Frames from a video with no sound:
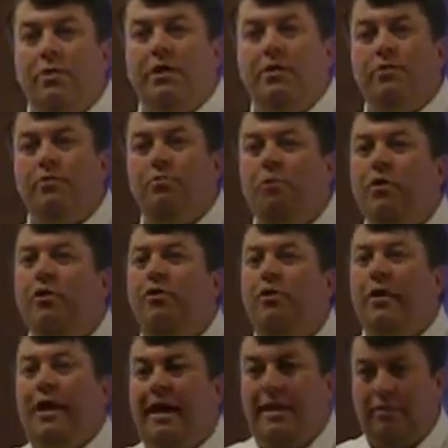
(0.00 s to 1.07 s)
But there's more
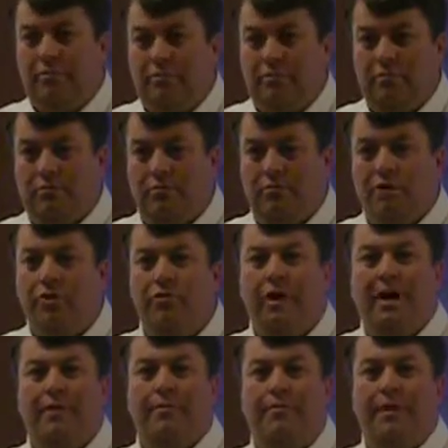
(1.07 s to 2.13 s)
to that, to
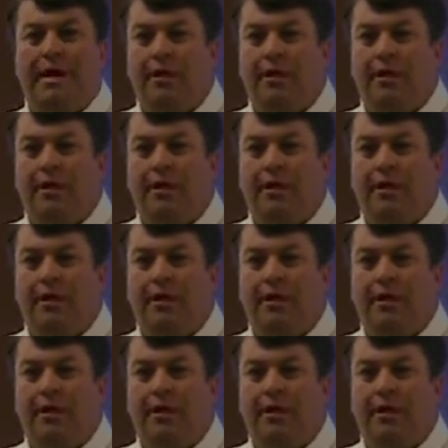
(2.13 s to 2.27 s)
drive them